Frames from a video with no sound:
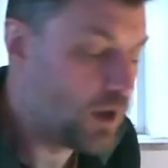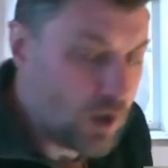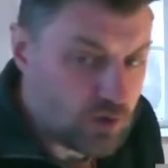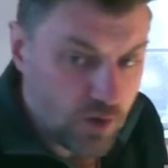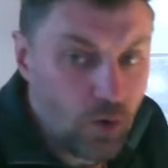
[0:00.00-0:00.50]

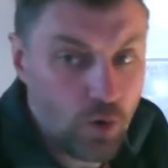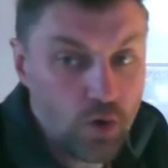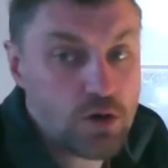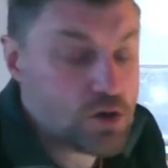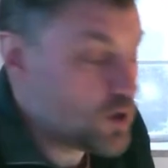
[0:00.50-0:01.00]
The
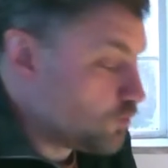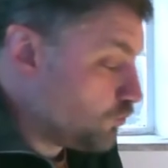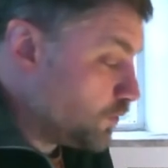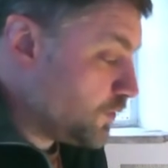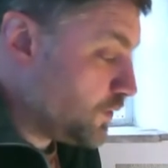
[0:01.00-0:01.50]
orc
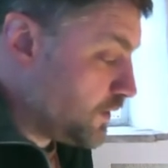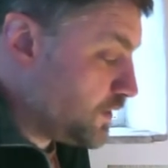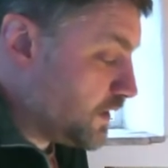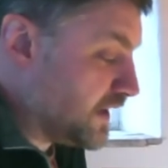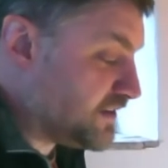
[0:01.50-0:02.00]

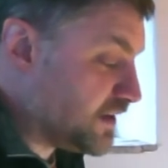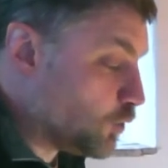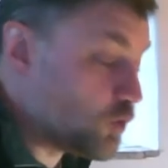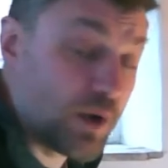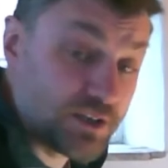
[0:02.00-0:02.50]
is still the
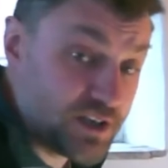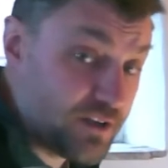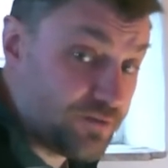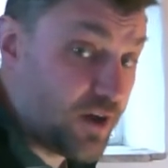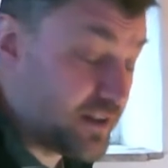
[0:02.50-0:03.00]
one she is
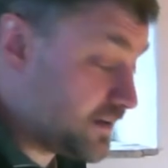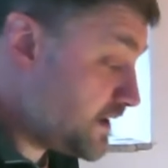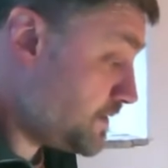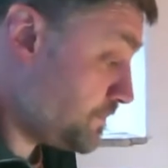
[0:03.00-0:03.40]
fighting.